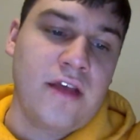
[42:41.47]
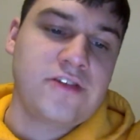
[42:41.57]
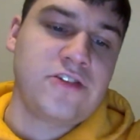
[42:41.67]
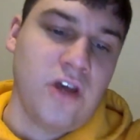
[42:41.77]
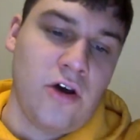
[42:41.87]

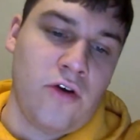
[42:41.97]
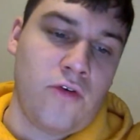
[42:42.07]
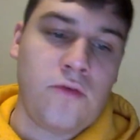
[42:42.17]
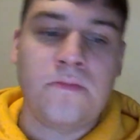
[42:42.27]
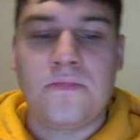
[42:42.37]

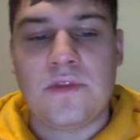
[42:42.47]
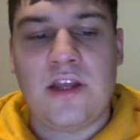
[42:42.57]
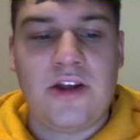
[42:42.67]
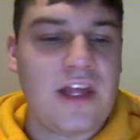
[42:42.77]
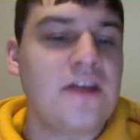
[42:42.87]
So
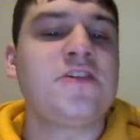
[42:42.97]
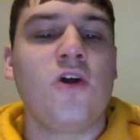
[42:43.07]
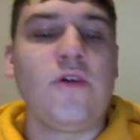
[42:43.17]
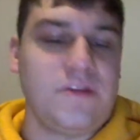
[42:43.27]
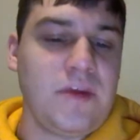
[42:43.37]
that doesn't
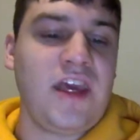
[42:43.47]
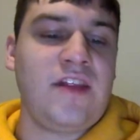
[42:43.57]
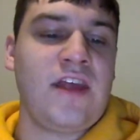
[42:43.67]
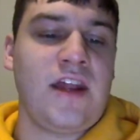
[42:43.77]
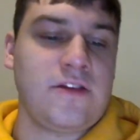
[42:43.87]
always
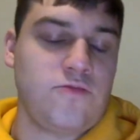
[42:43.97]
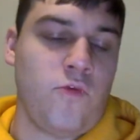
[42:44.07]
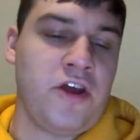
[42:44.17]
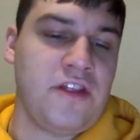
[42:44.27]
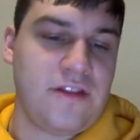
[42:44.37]
mean that it's
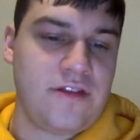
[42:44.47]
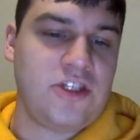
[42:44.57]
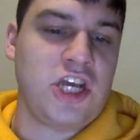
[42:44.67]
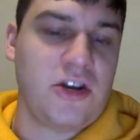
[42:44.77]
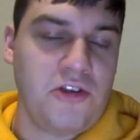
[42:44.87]
one that
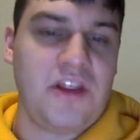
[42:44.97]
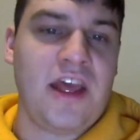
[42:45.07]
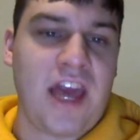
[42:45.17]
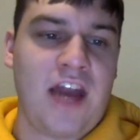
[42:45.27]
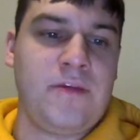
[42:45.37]
generally the
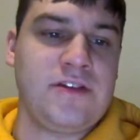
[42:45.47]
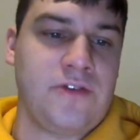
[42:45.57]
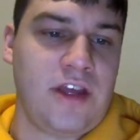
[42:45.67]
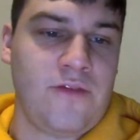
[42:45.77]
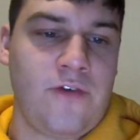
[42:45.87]
Academy is
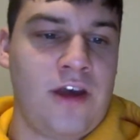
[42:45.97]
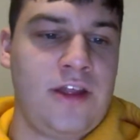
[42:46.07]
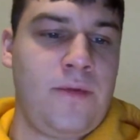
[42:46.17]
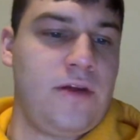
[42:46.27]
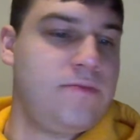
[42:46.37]
looking
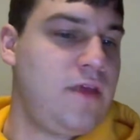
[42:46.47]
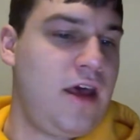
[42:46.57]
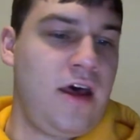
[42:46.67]
fondly upon.